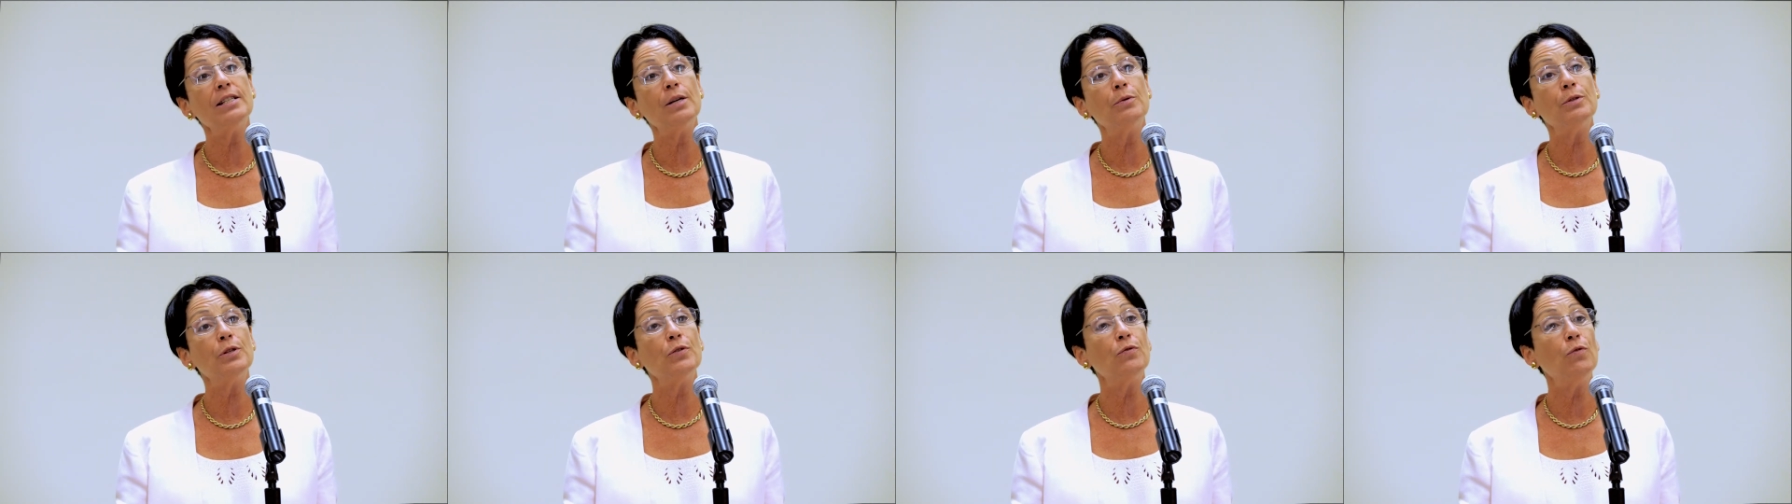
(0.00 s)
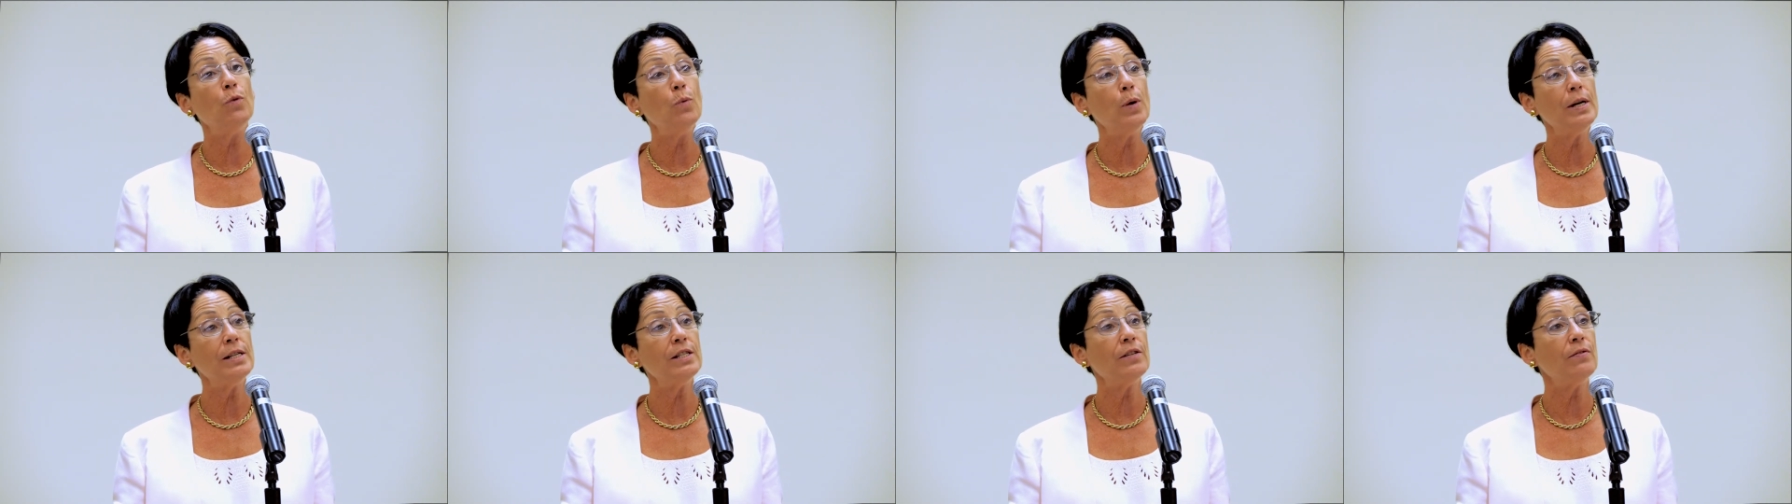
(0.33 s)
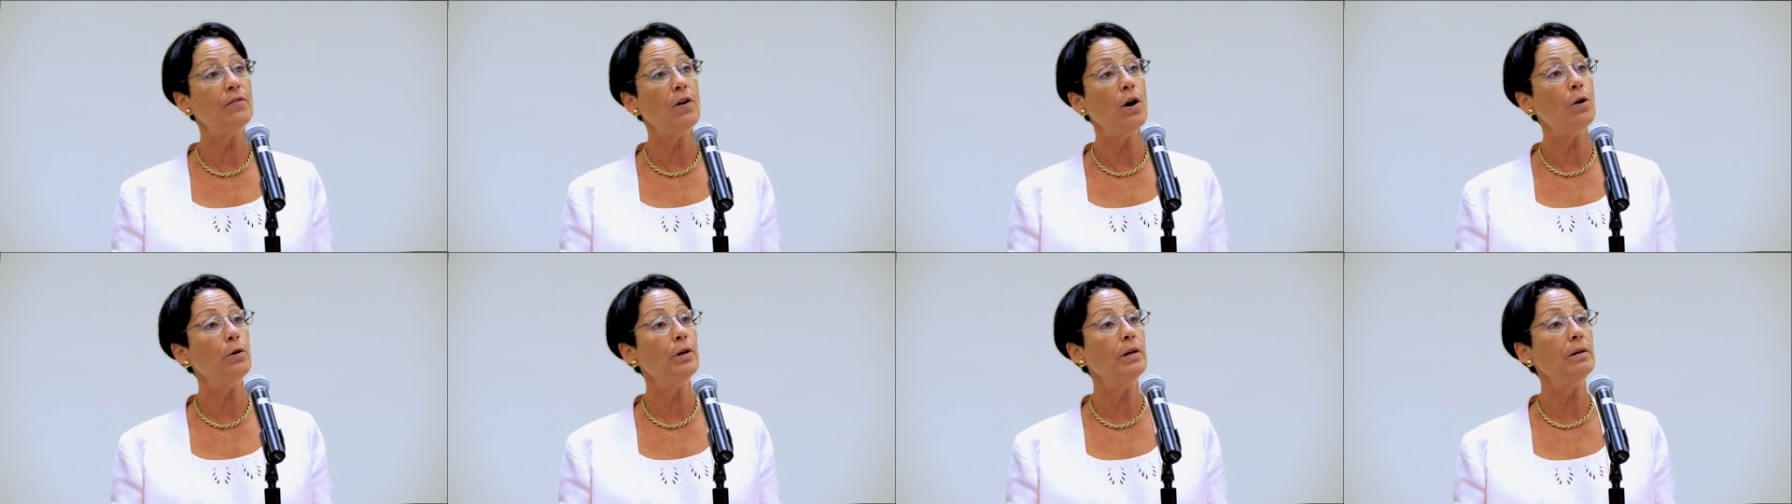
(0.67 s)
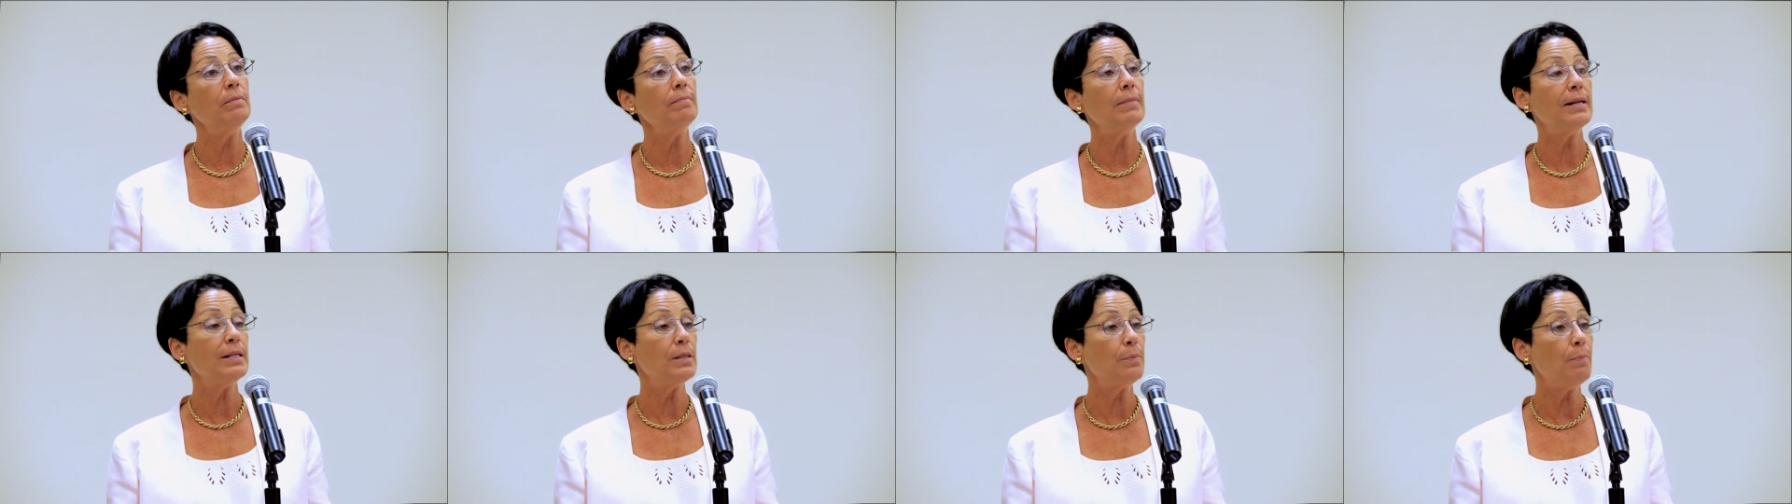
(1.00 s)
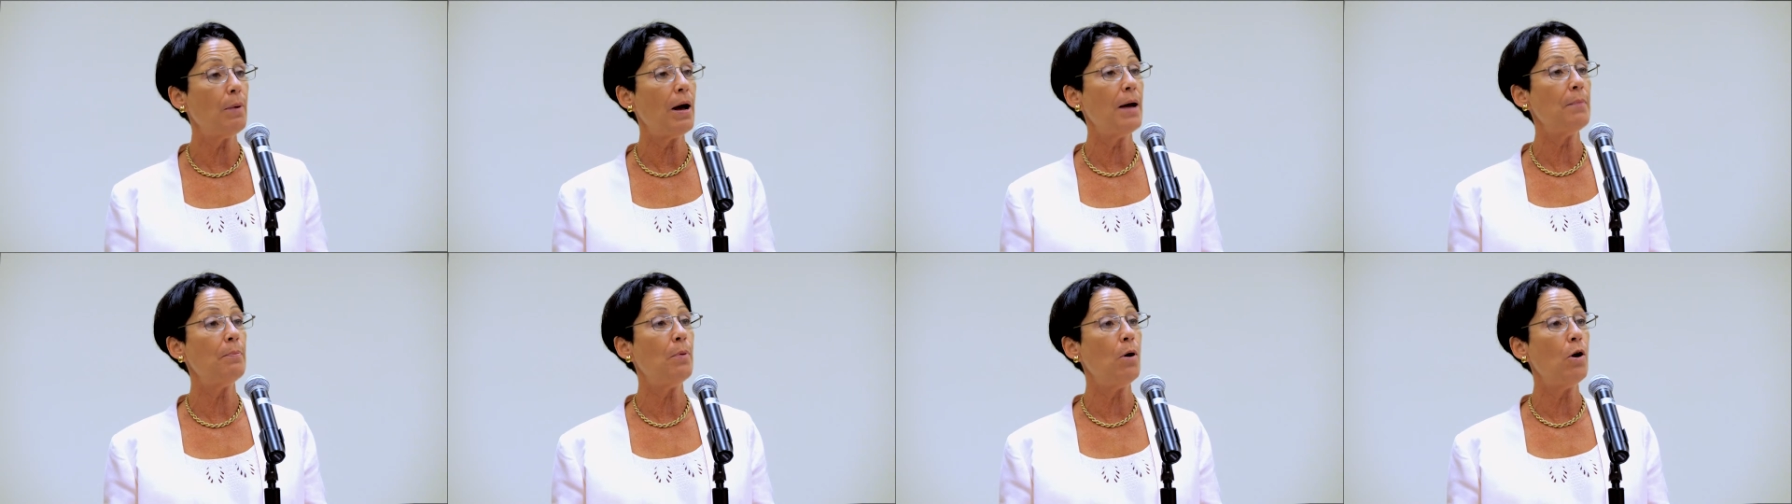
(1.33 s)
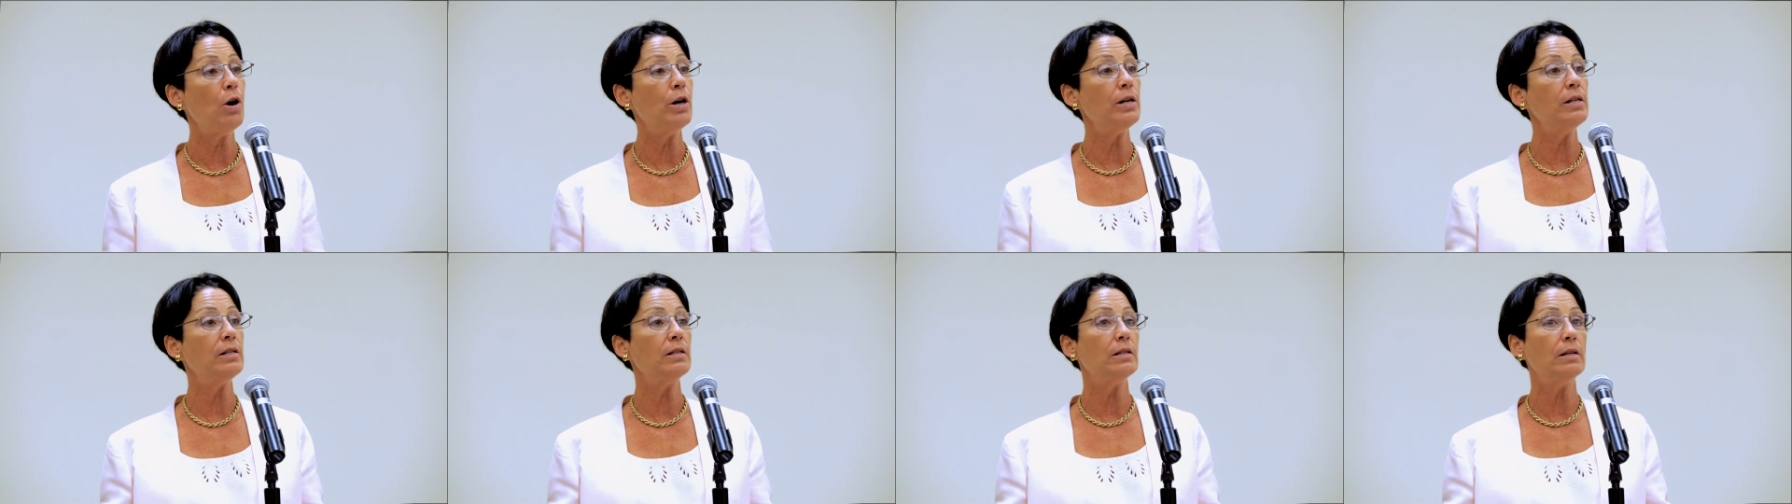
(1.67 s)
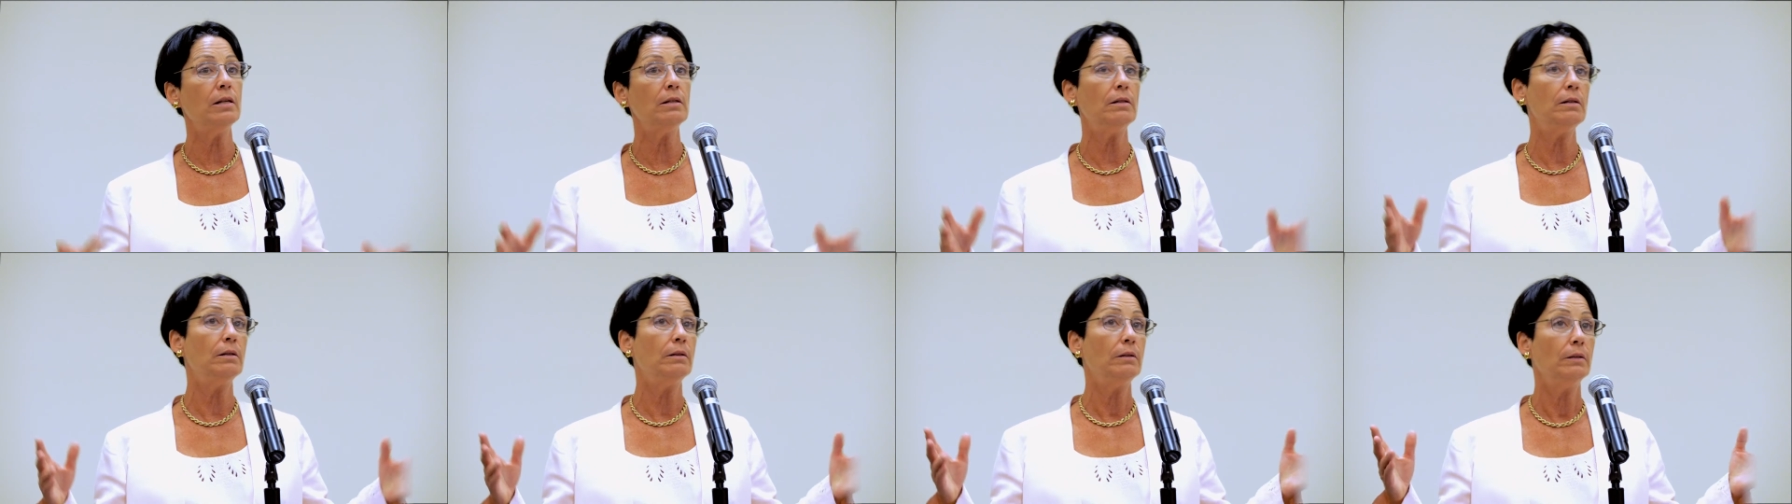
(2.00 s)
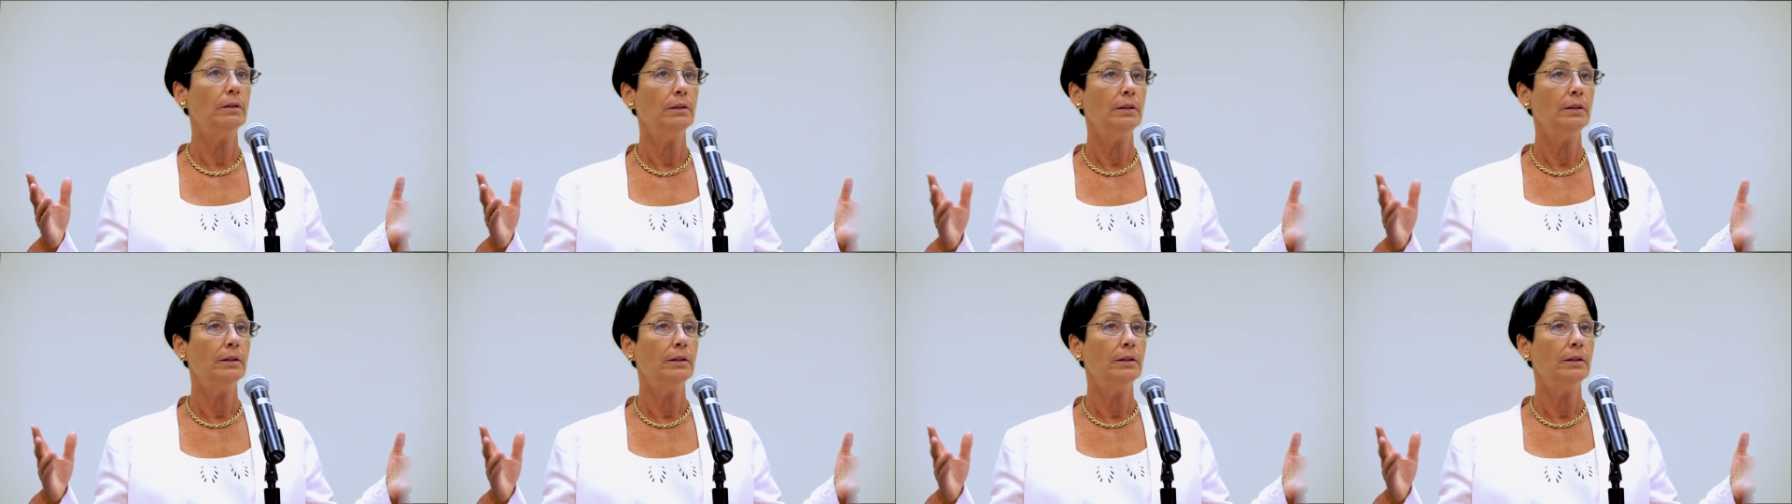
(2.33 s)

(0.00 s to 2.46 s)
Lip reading: It was voice voted. It's bipartisan.